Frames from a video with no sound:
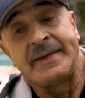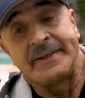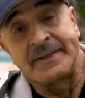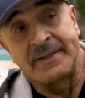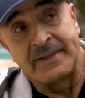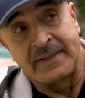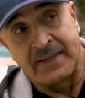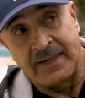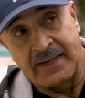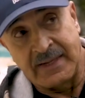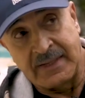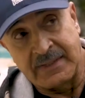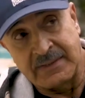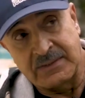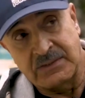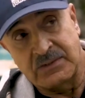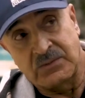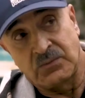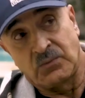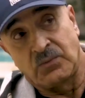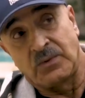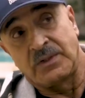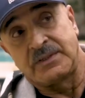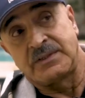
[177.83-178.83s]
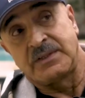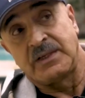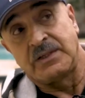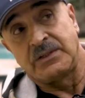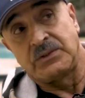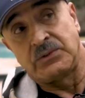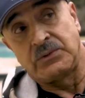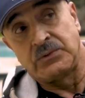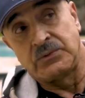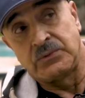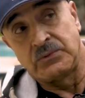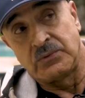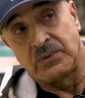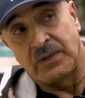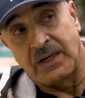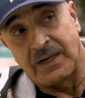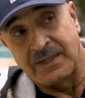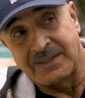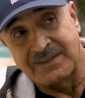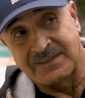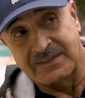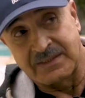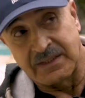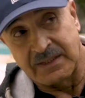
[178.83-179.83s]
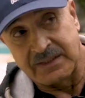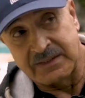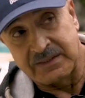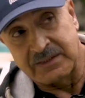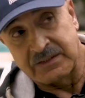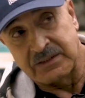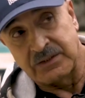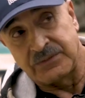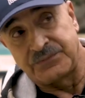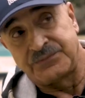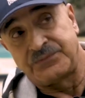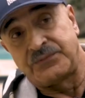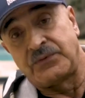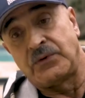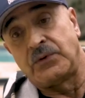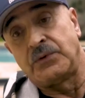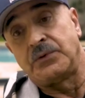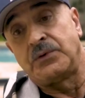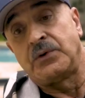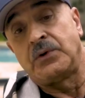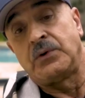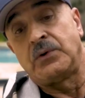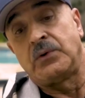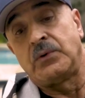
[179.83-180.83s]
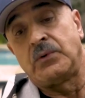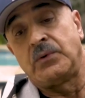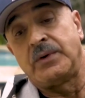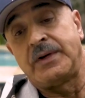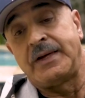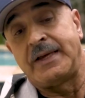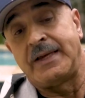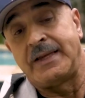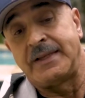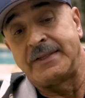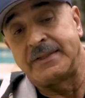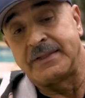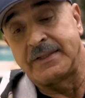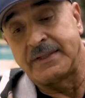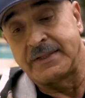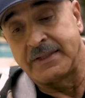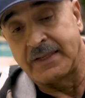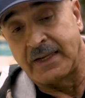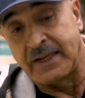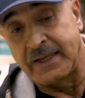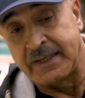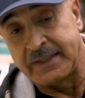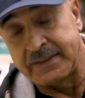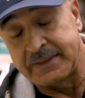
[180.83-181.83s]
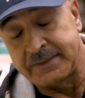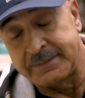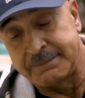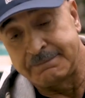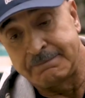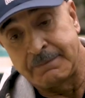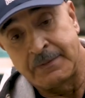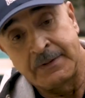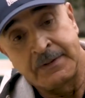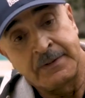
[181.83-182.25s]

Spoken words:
analyze what they do, I study their photo, and then I